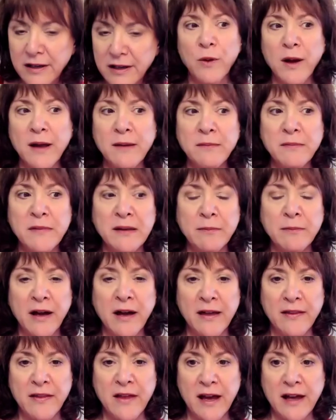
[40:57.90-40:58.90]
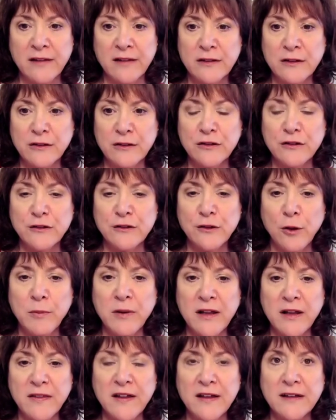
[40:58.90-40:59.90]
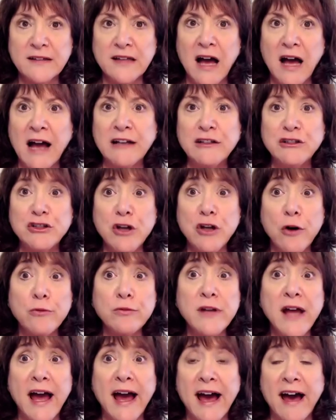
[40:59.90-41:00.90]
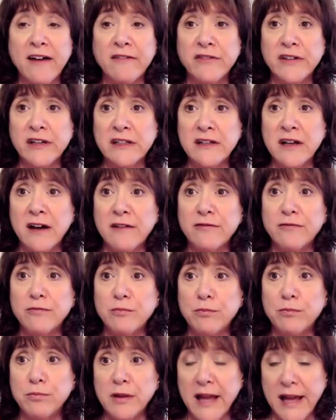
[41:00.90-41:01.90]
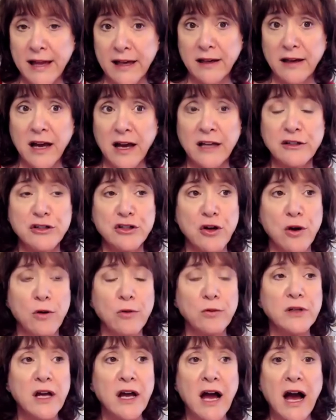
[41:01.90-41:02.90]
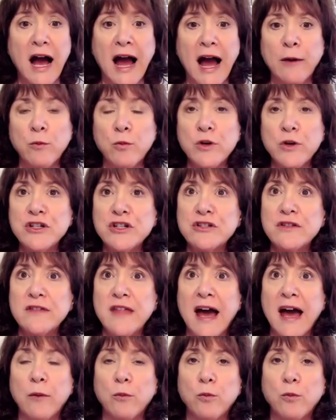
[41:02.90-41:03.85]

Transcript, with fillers: And what do I mean by that? There's so many things. I don't have enough blank. I don't, I wish that